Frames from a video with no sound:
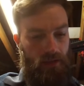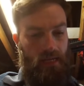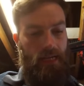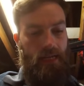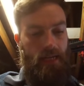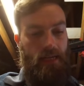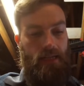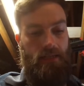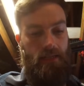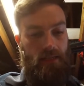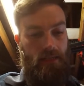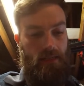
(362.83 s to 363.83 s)
a
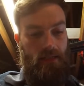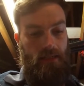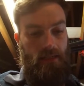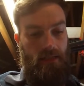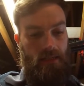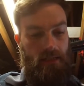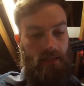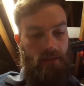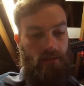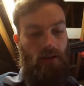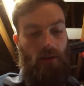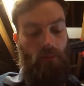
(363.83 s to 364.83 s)
K&N
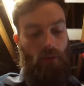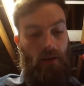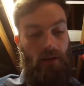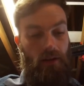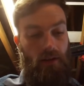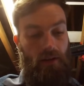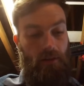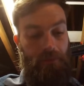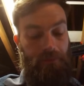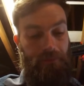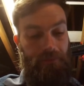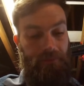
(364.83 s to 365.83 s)
Type 1
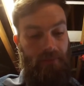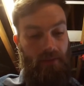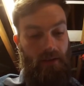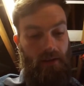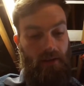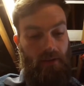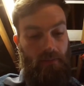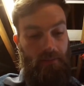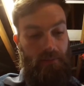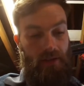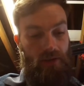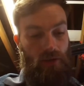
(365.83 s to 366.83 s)

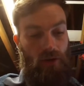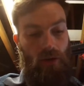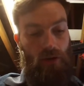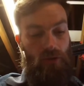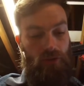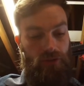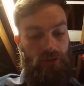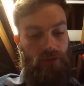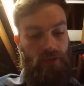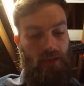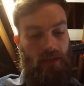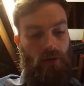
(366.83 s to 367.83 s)
because
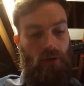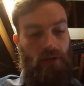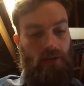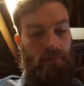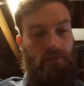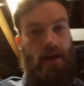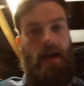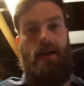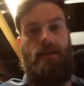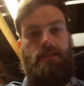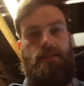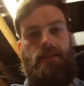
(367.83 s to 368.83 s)
they're quite
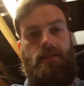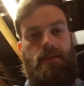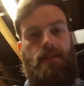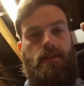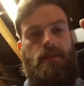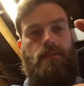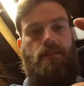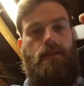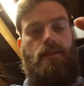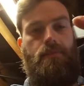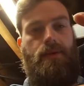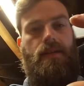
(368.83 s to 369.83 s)
compact, they're
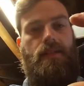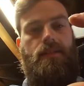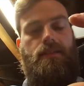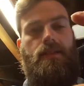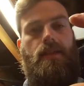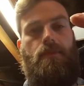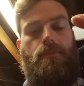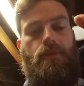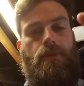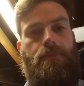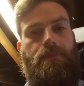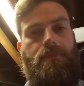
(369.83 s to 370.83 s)
only about that deep,
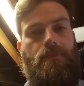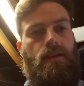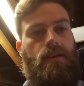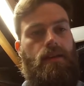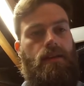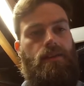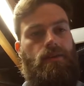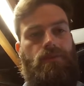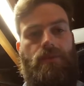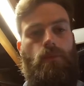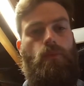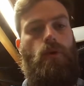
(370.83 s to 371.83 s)
they're not
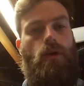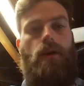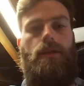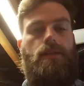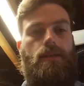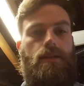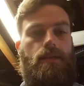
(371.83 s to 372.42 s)
very wide,